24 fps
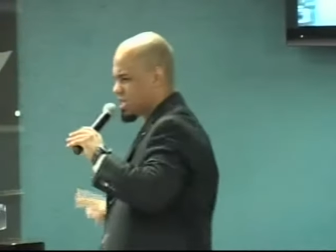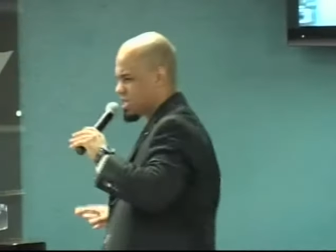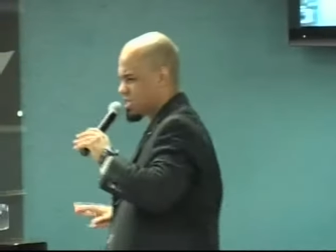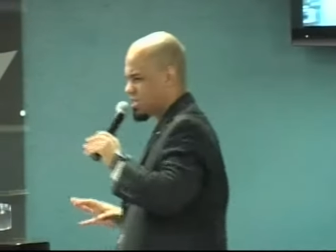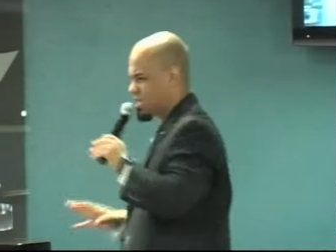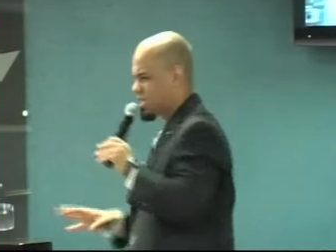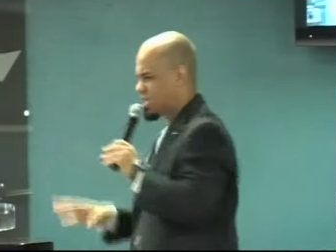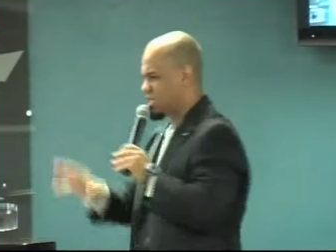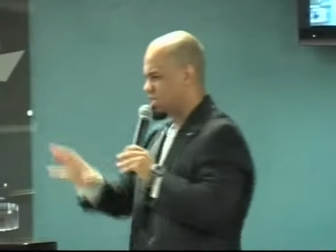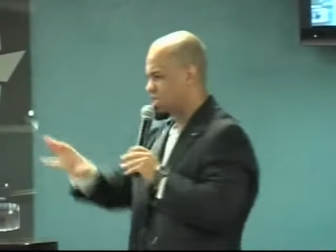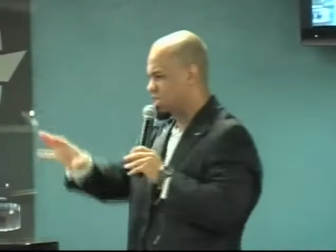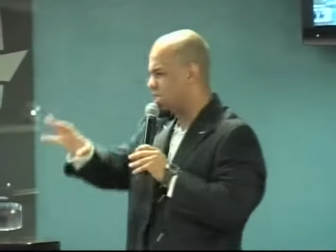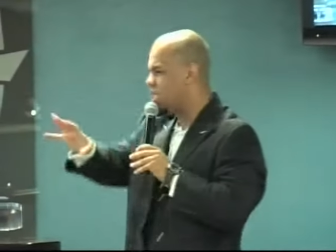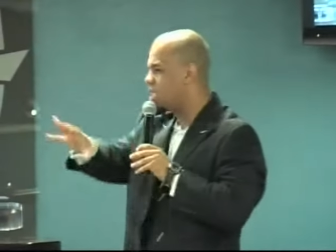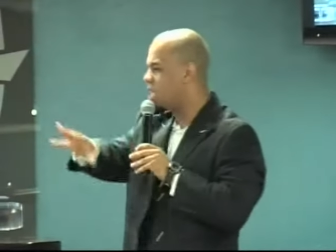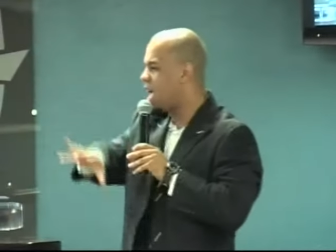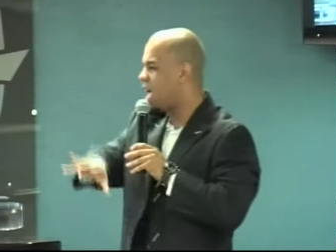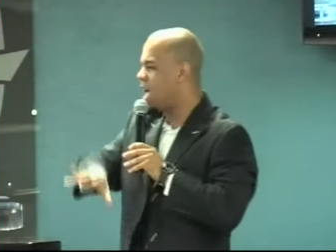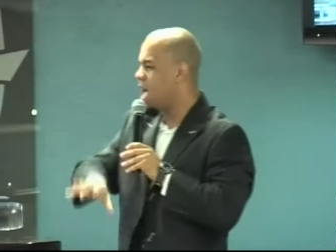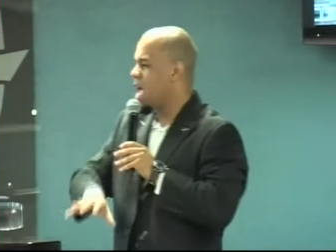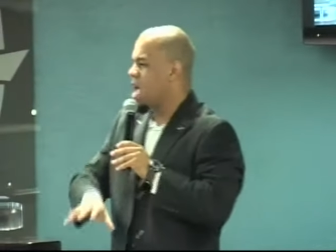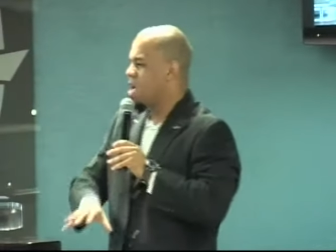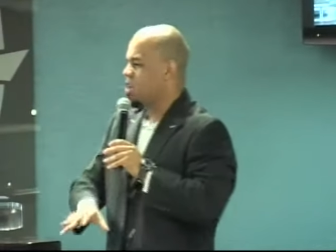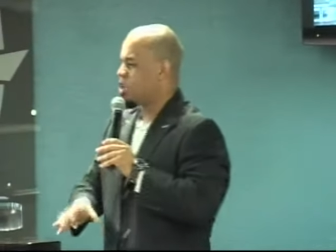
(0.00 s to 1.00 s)
this and this and,
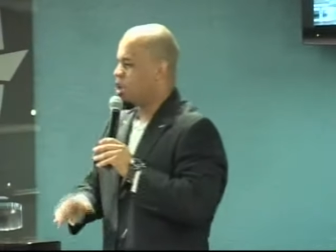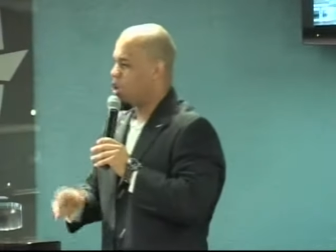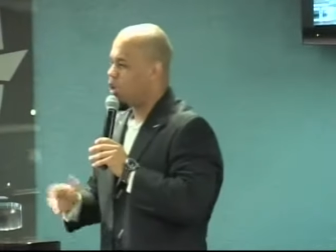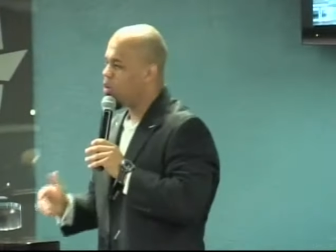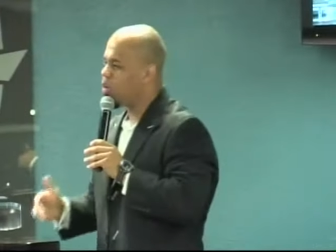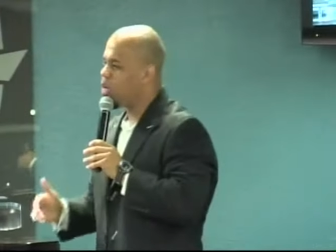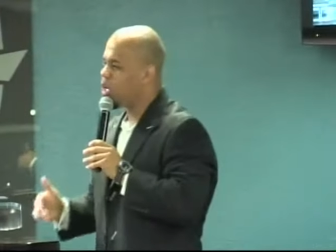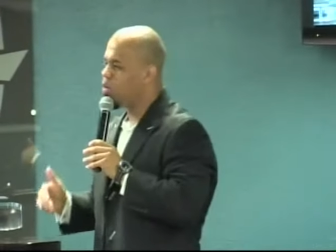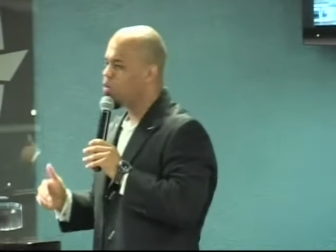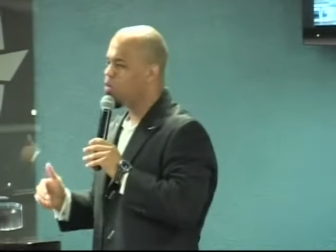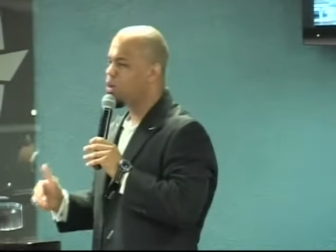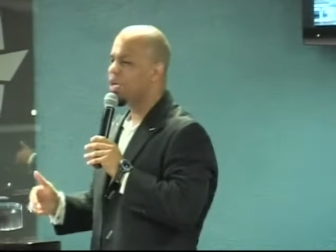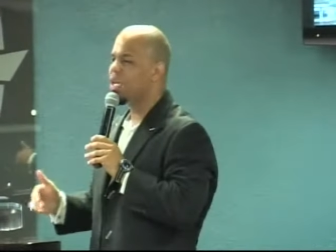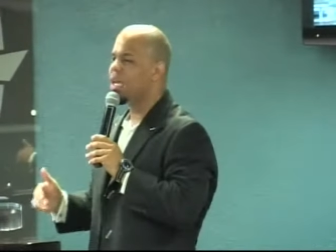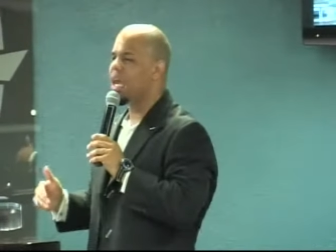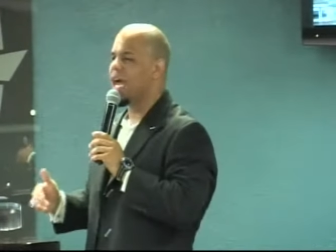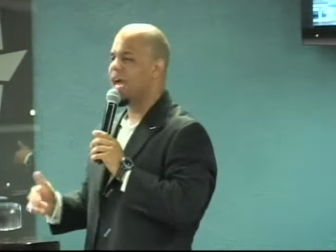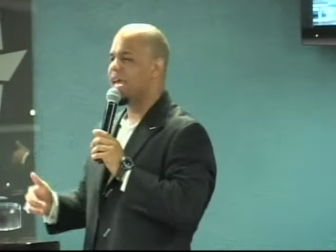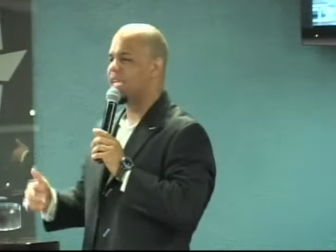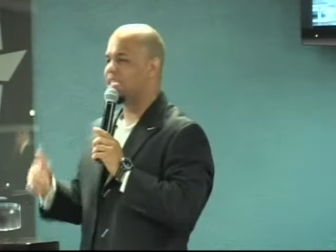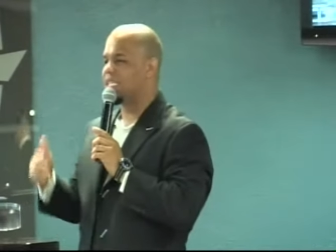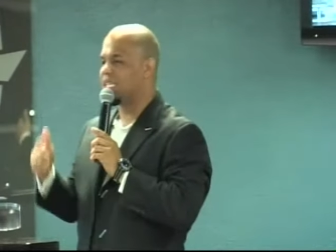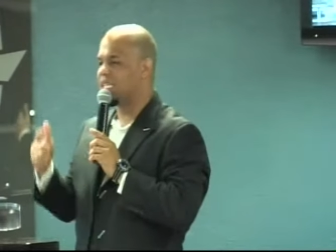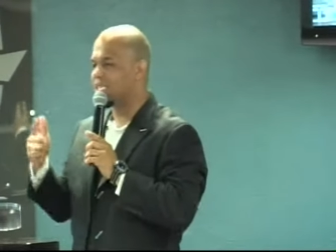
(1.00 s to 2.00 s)
that, to only
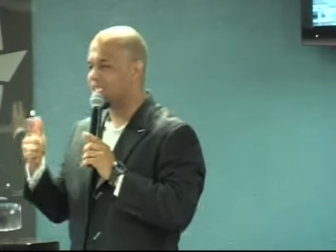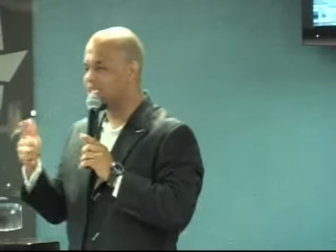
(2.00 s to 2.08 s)
realize that